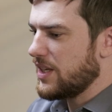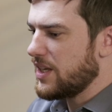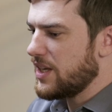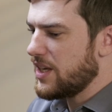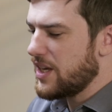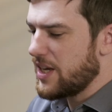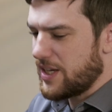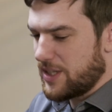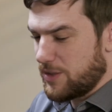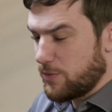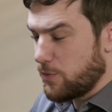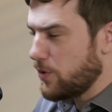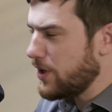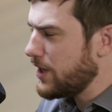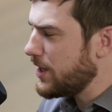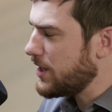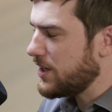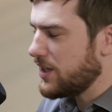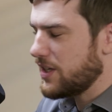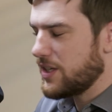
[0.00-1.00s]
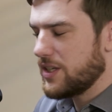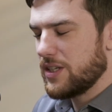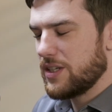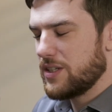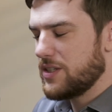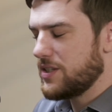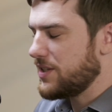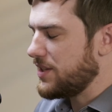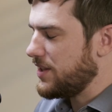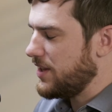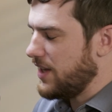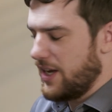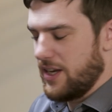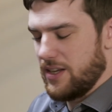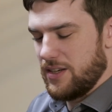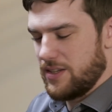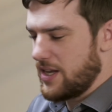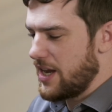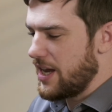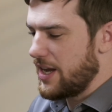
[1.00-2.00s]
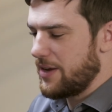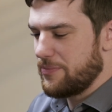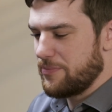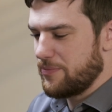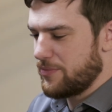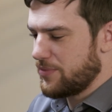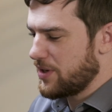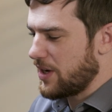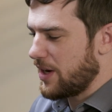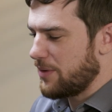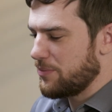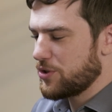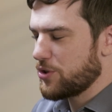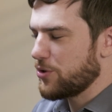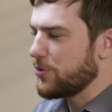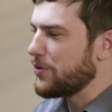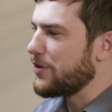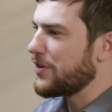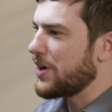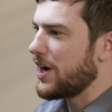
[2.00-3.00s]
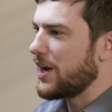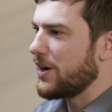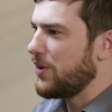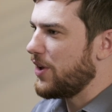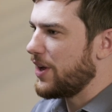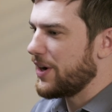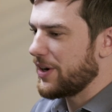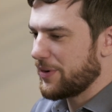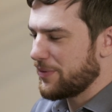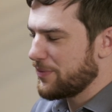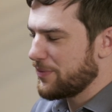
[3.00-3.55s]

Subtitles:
Yeah. What is that? I'm sure we got a lot of